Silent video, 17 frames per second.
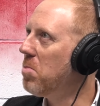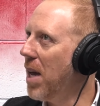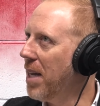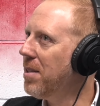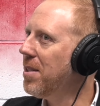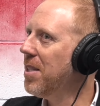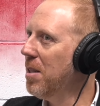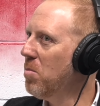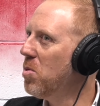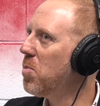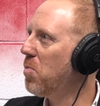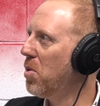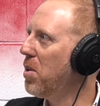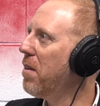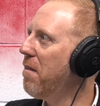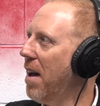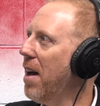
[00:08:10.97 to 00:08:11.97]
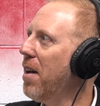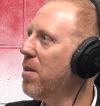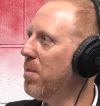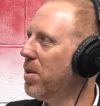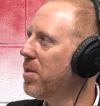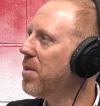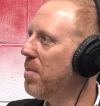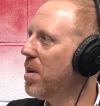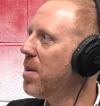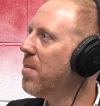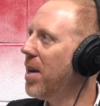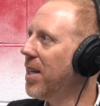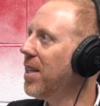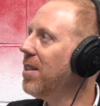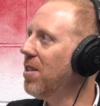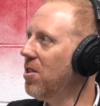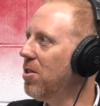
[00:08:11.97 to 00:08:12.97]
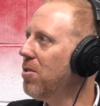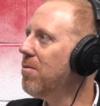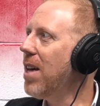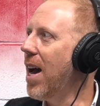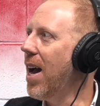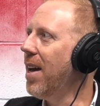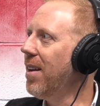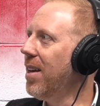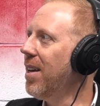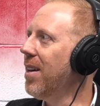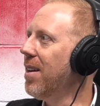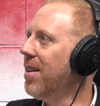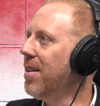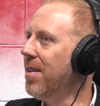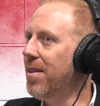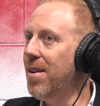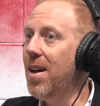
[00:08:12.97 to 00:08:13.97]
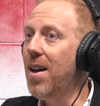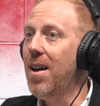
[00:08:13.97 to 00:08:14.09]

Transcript: That seems pretty valuable. Somebody might need to do that in